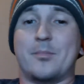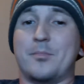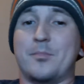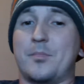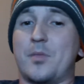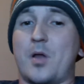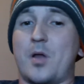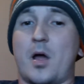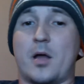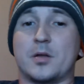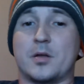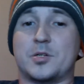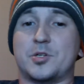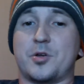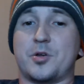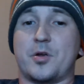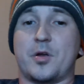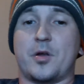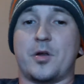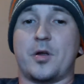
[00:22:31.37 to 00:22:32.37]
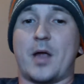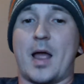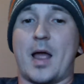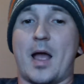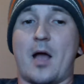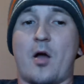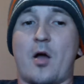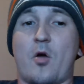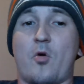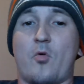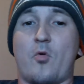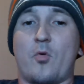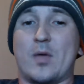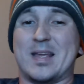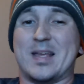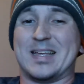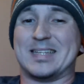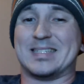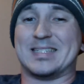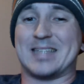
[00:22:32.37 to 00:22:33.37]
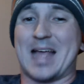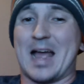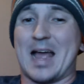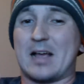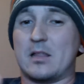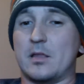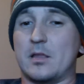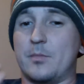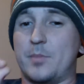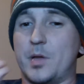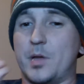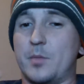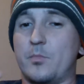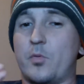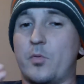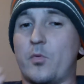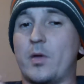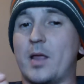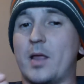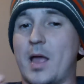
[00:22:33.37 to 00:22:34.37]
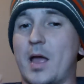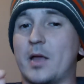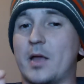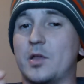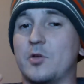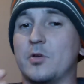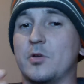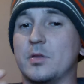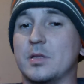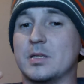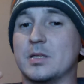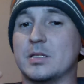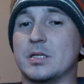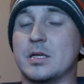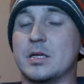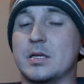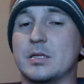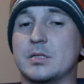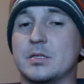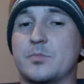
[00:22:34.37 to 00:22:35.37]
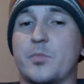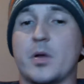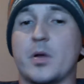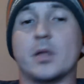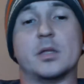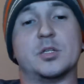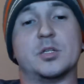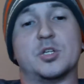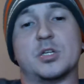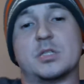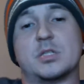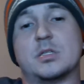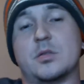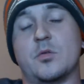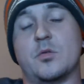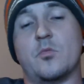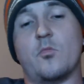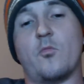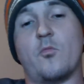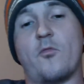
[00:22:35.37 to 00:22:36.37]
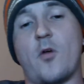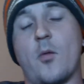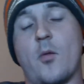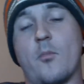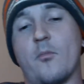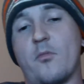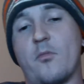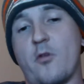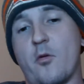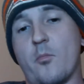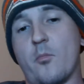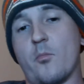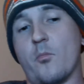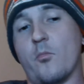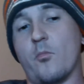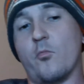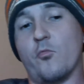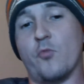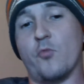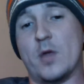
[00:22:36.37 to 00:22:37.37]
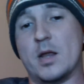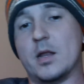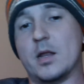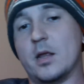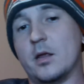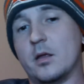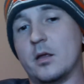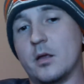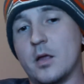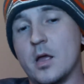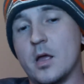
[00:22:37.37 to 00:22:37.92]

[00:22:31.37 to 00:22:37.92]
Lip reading: not sure how exactly pinpoint accurate this is, but it just, from reading